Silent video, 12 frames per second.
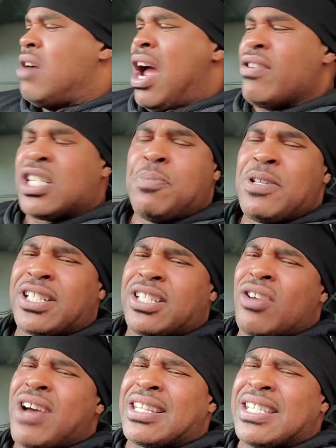Errol Spence
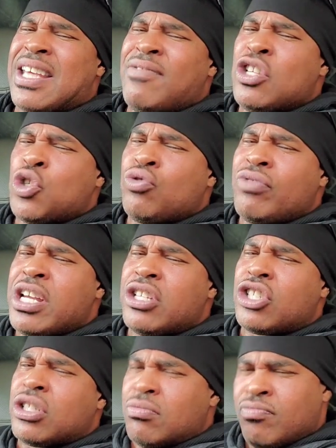still got the 72
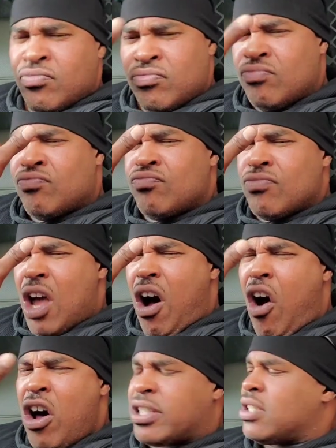reach.
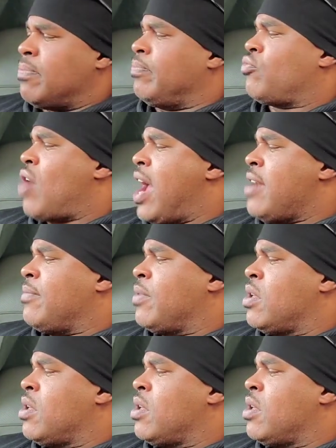Awesome, right?